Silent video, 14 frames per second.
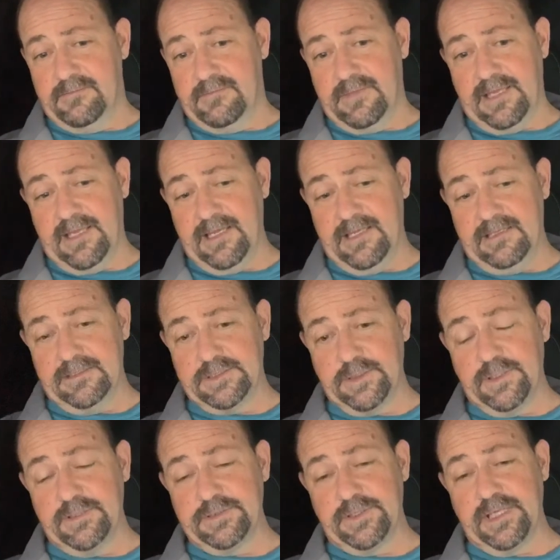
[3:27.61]
And so
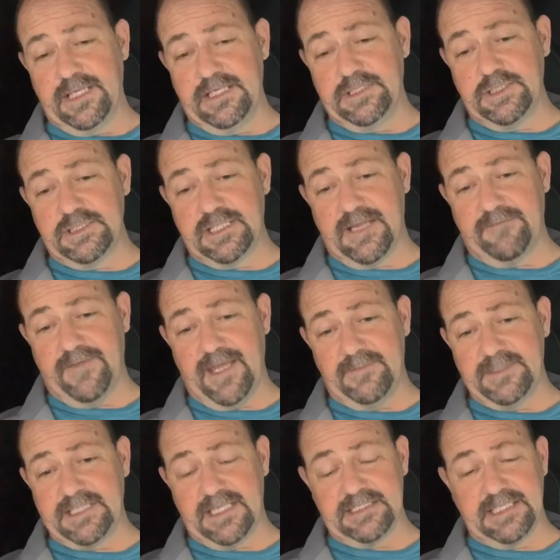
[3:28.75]
those are the issues I've had.
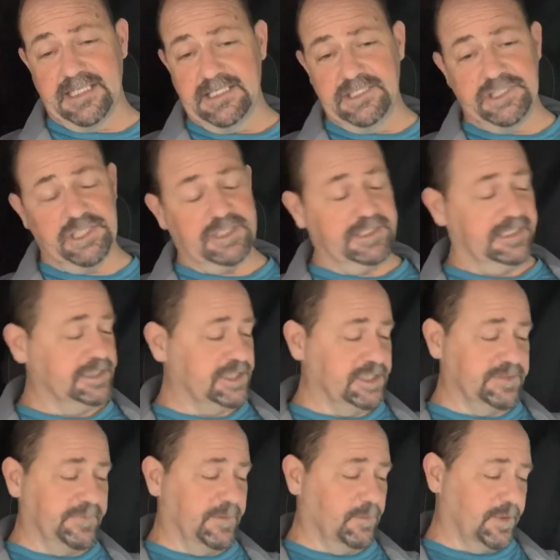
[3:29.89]
Besides the engine, the engine's
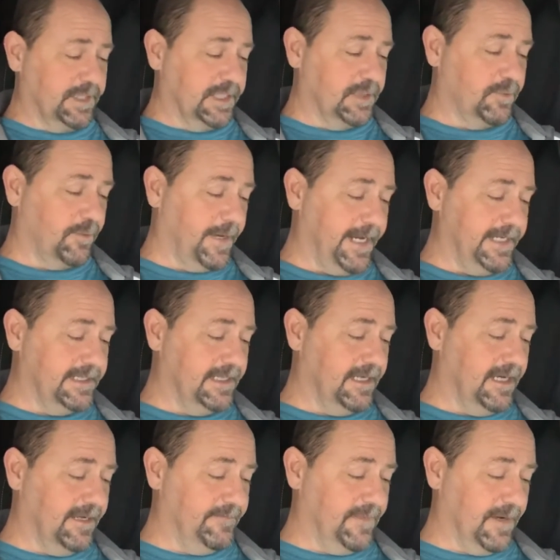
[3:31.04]
been working great.
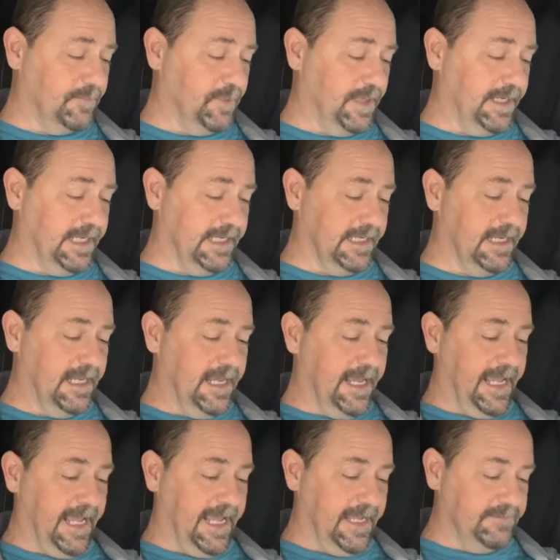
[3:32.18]
I'm running
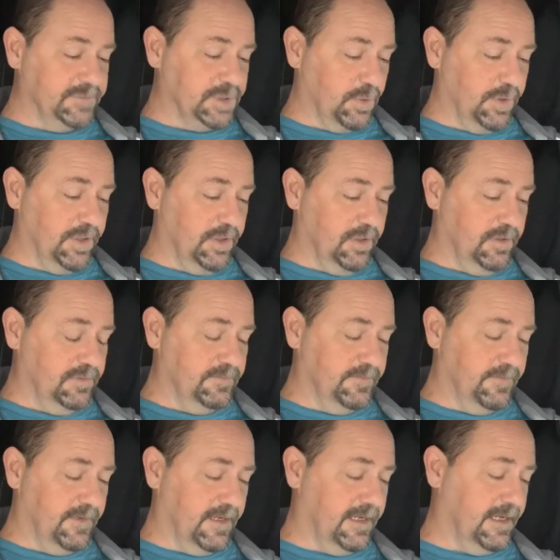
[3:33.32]
AMSOIL
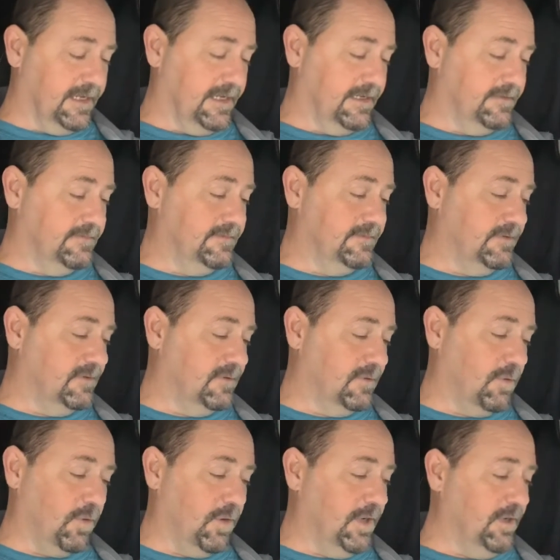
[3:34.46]

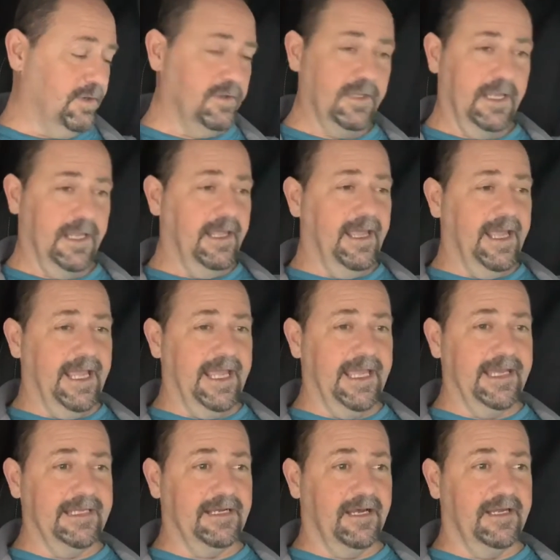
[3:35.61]
oil.
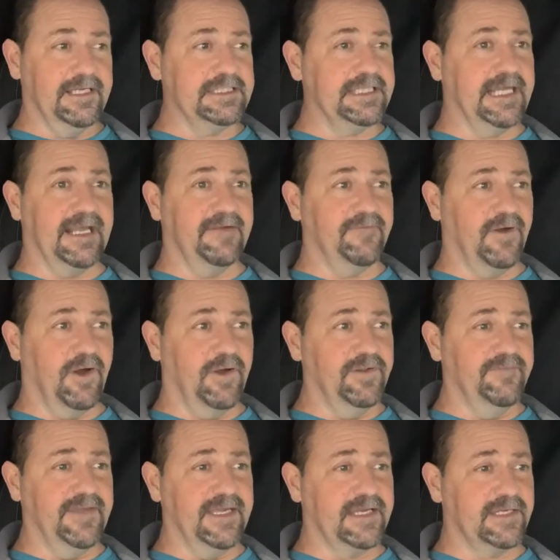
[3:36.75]
And honestly, out of all the
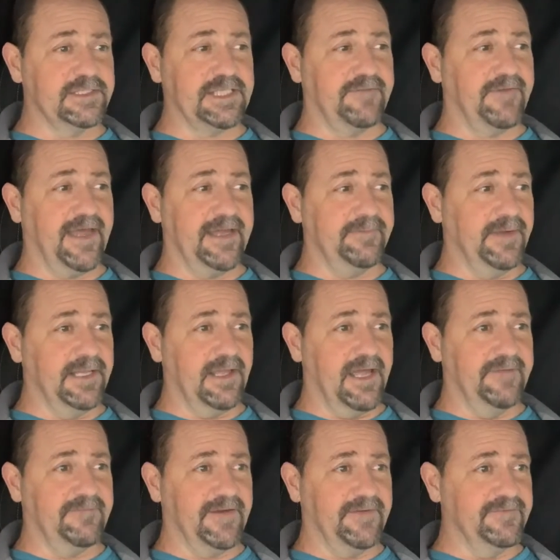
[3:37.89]
vehicles I've had in my
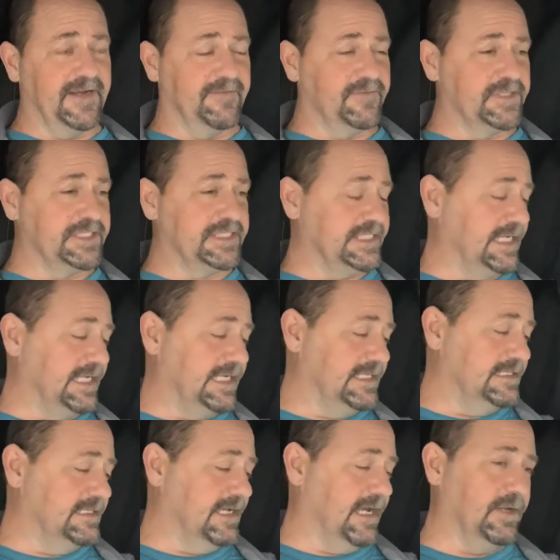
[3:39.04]
life, I've never
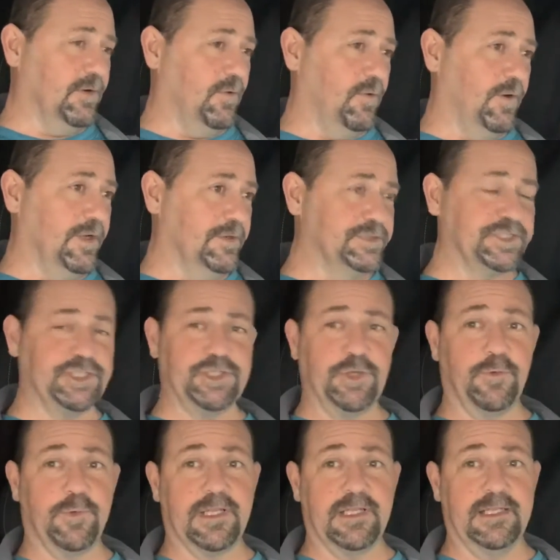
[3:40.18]
seen an oil
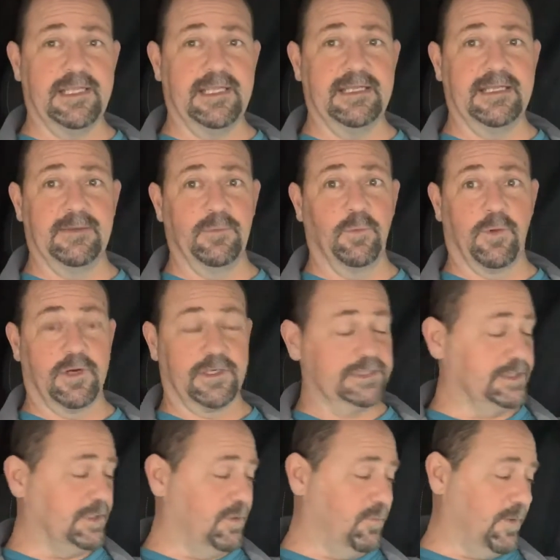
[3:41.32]
so clean and work
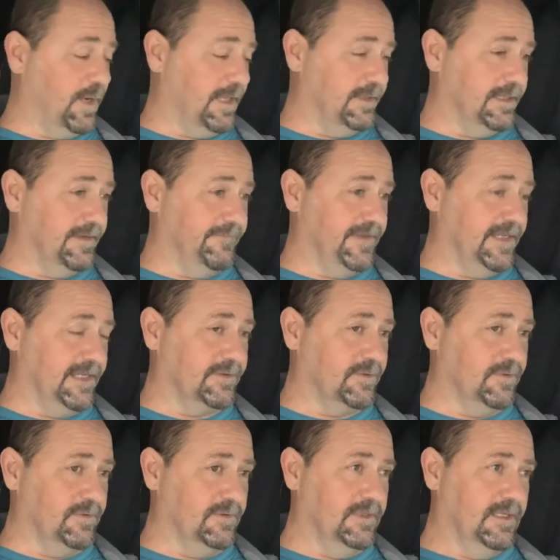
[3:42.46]
so well in a
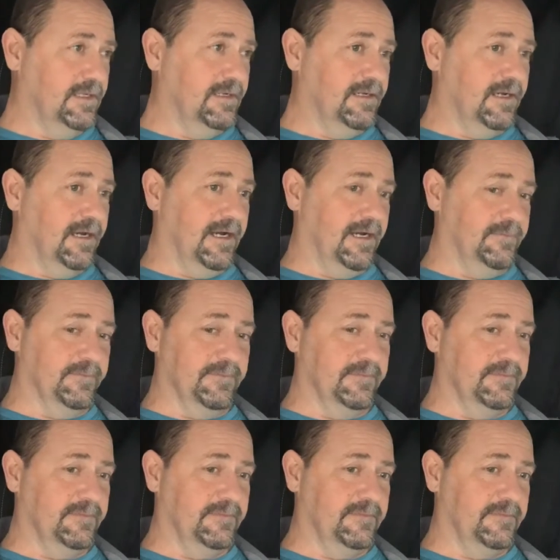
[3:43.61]
vehicle.
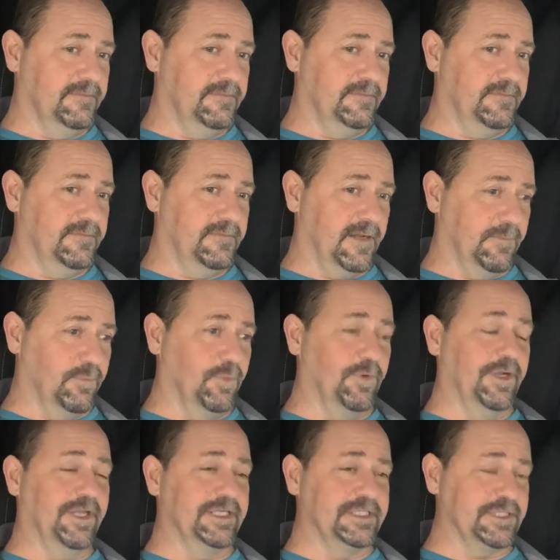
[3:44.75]
I'm
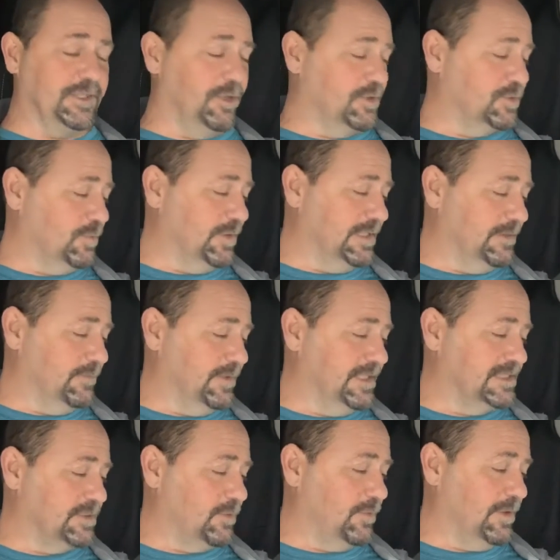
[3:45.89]
really stoked with it, with
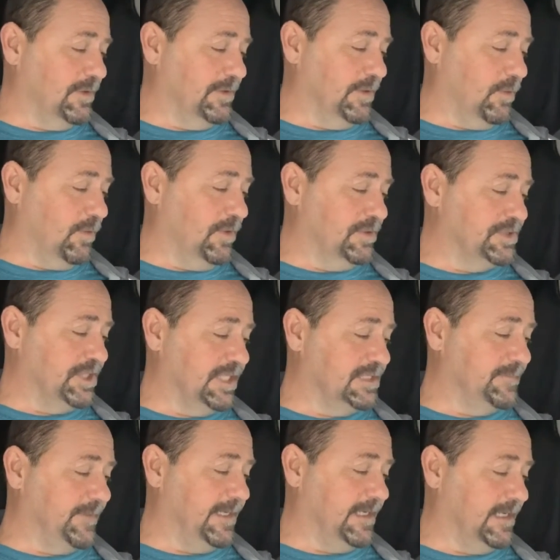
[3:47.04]
this oil and the oil
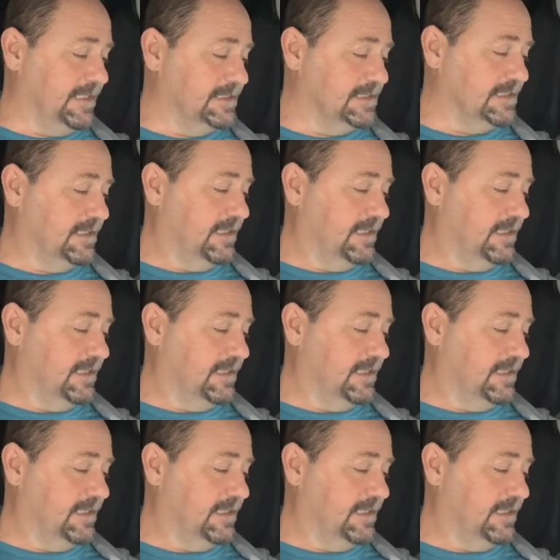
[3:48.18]
change, because